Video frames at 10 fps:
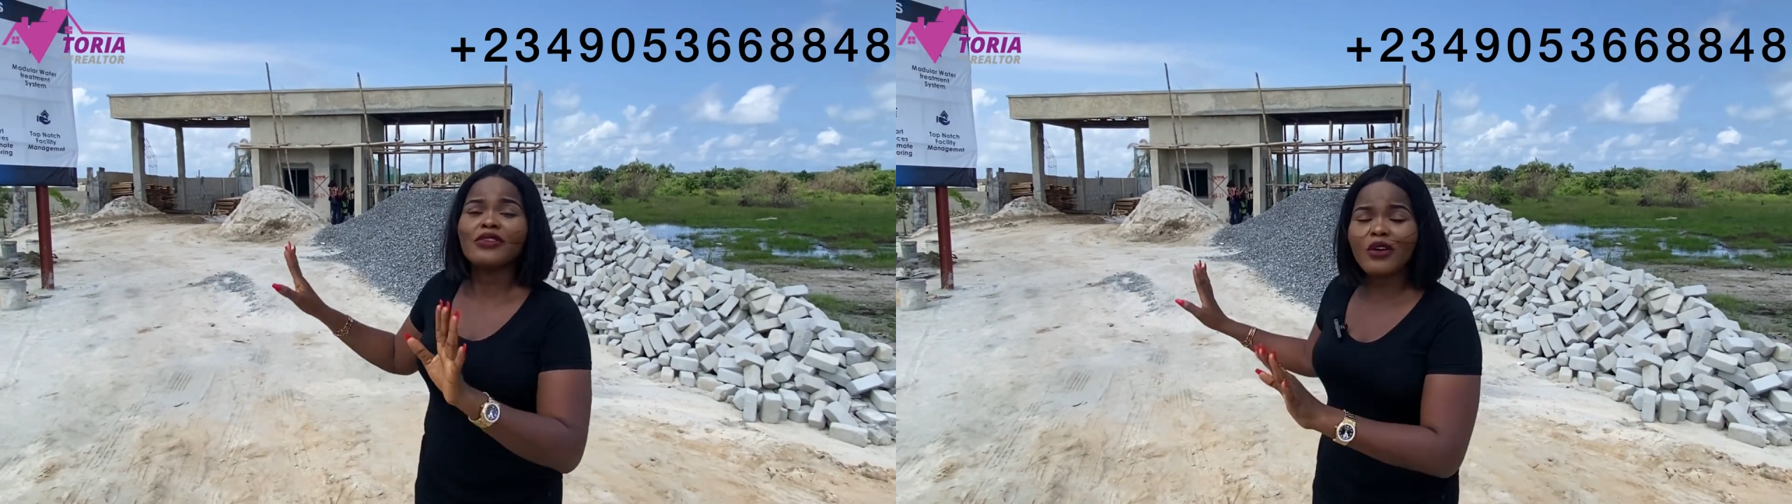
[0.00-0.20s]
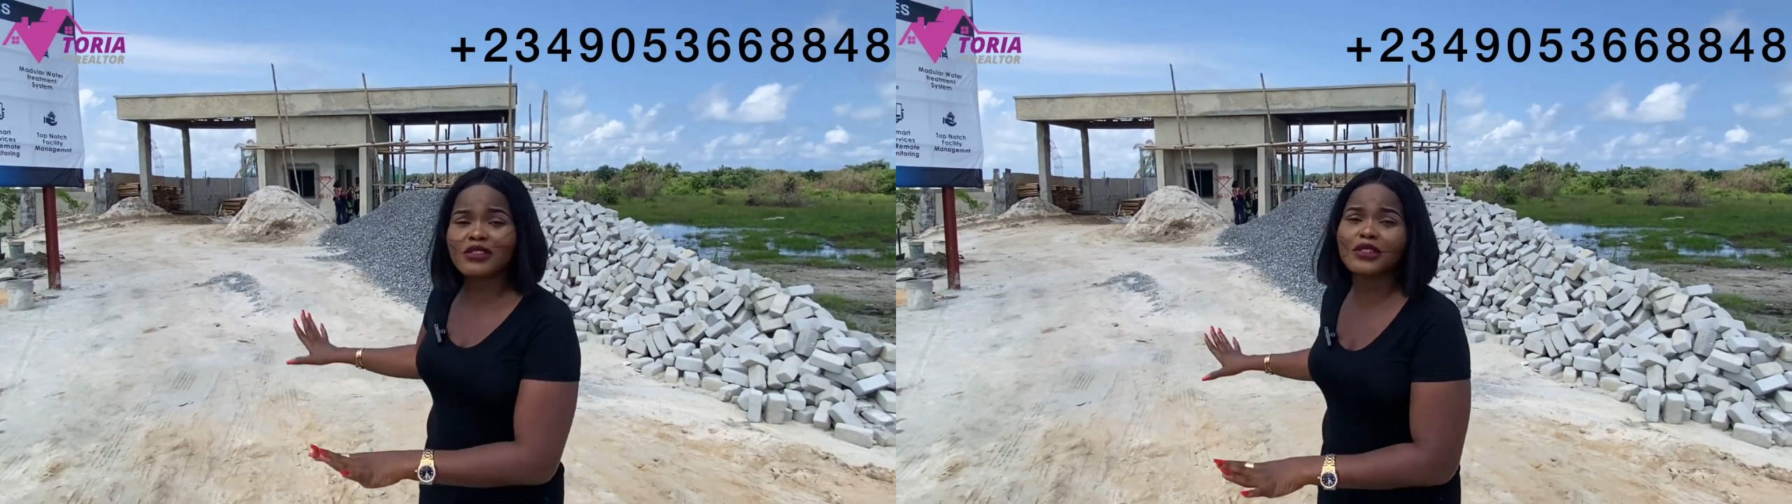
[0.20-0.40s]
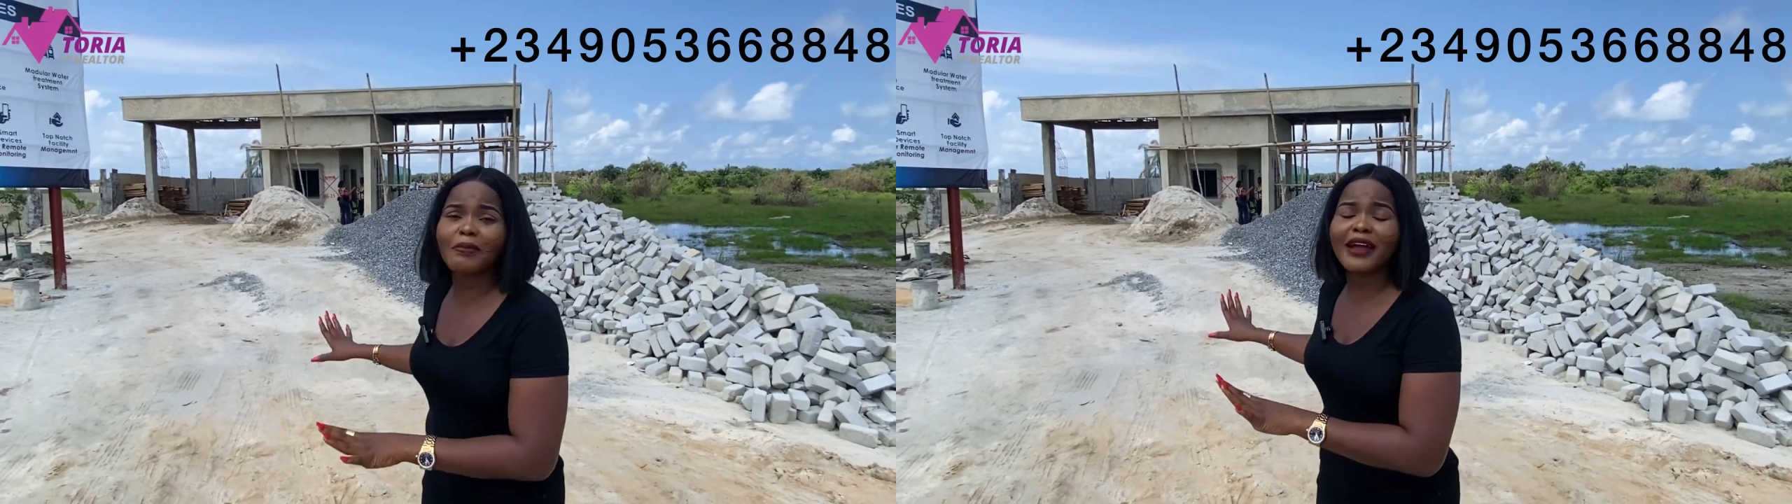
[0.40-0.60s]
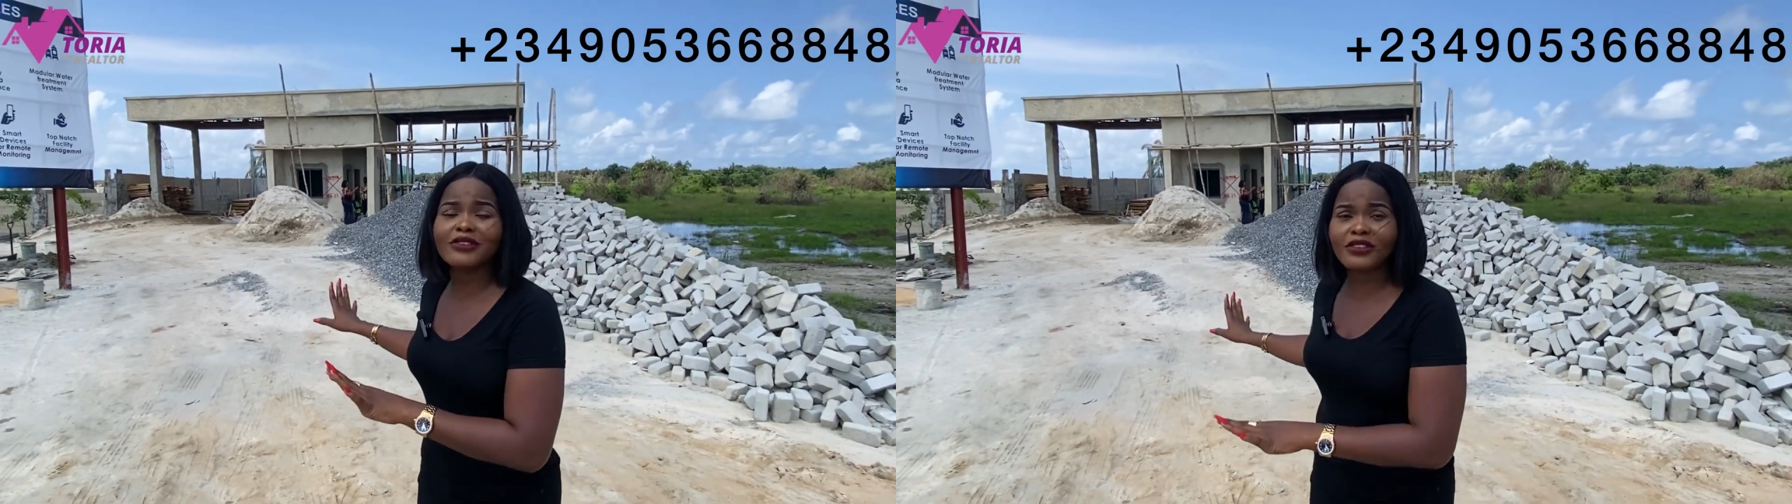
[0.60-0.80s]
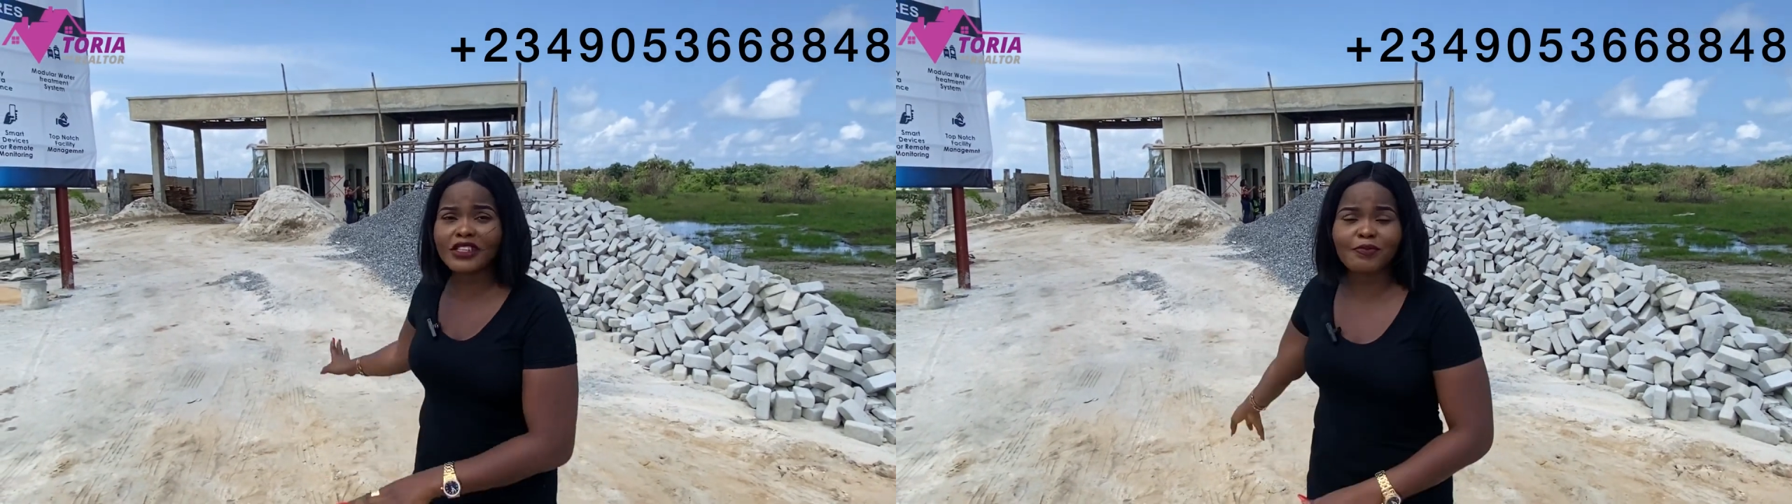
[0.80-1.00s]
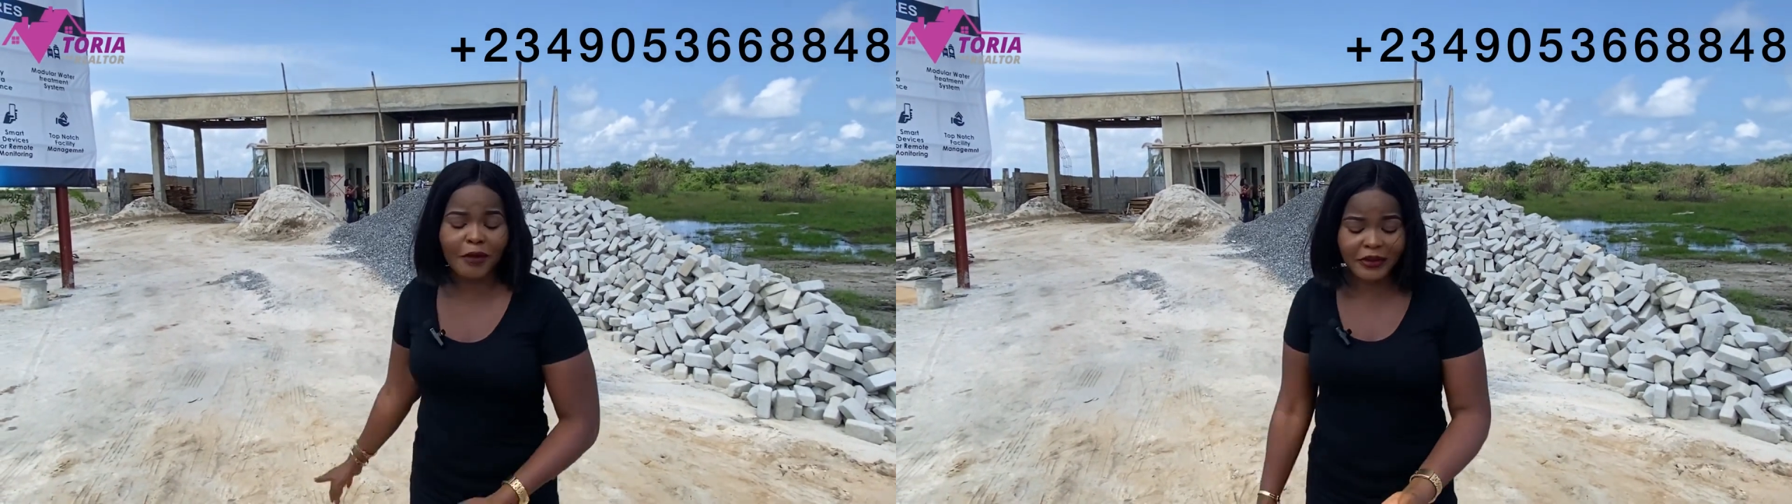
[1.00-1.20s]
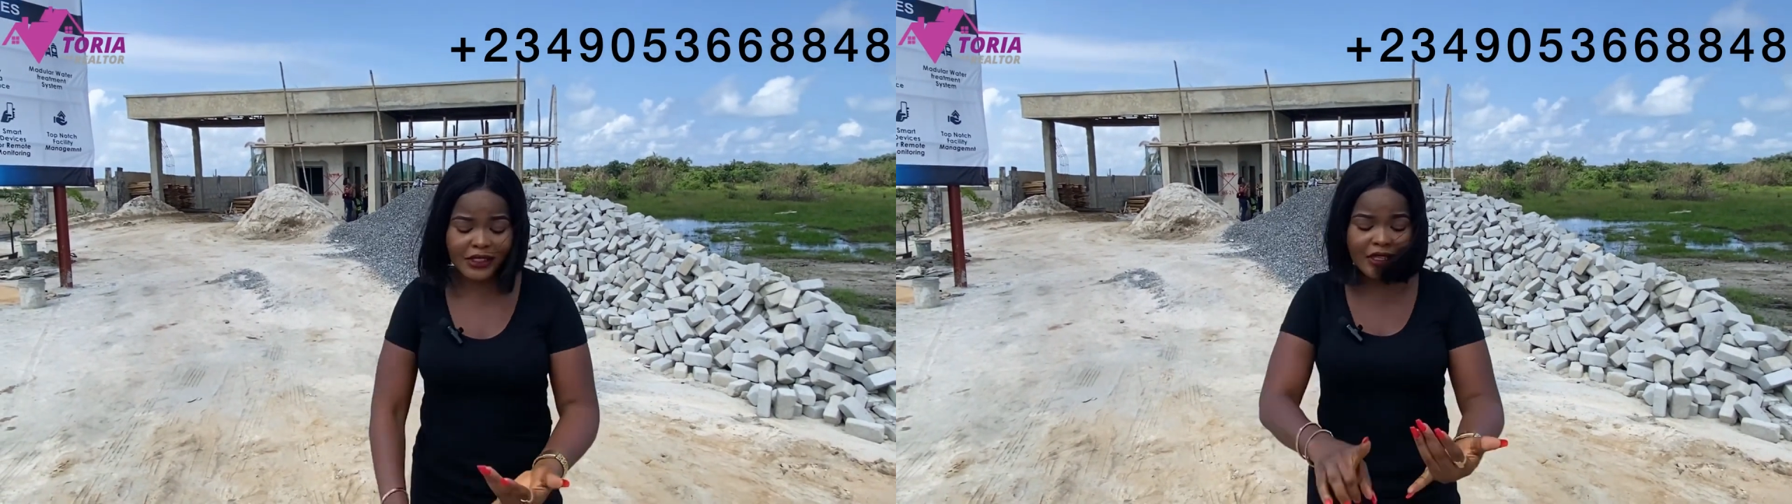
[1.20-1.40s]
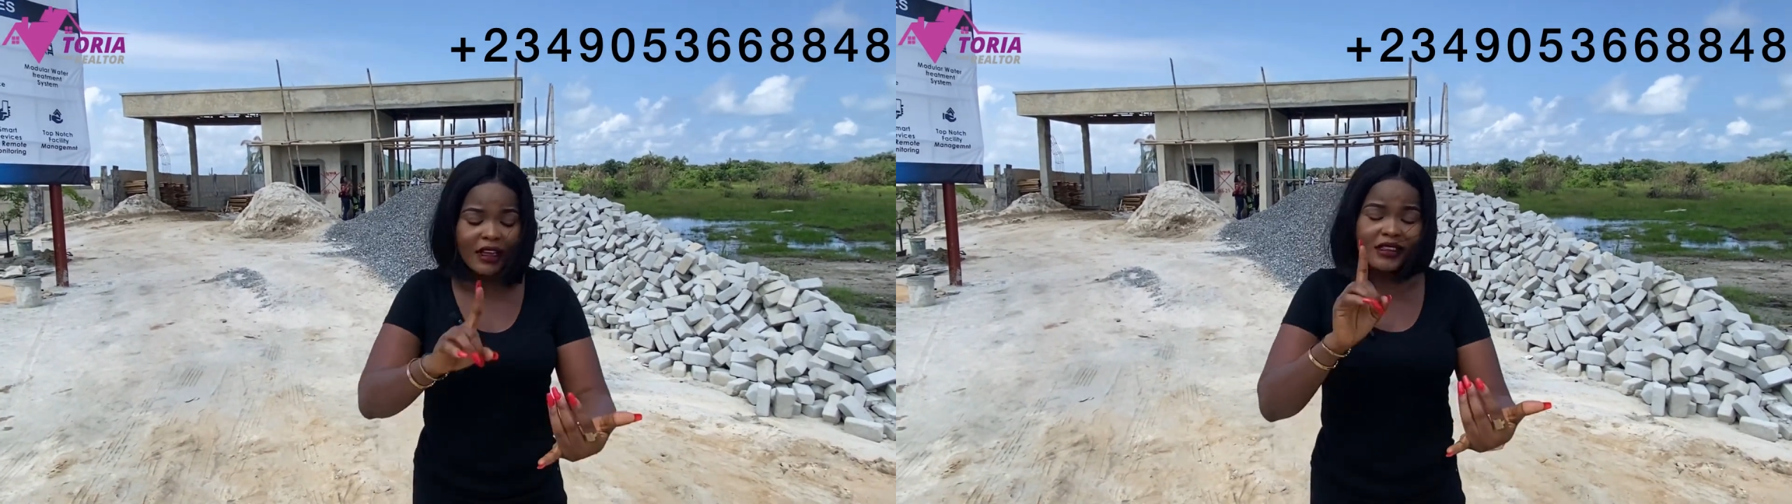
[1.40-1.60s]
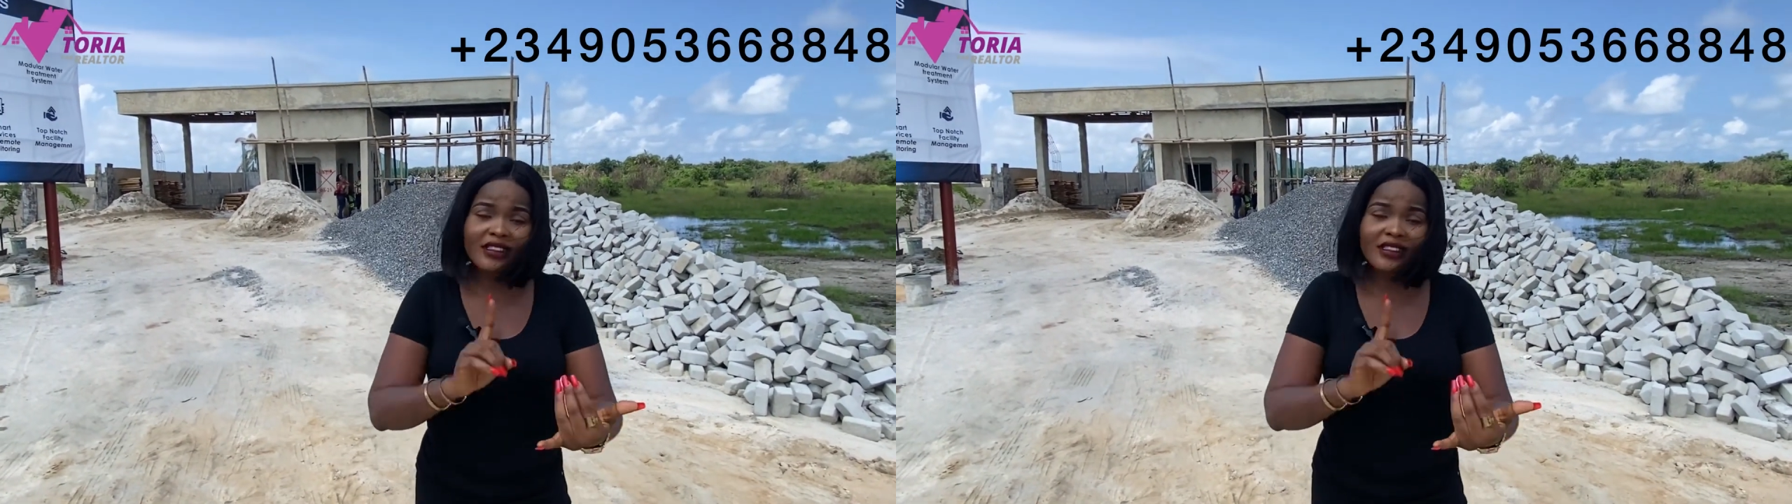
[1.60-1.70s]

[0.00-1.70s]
not to buy into this property.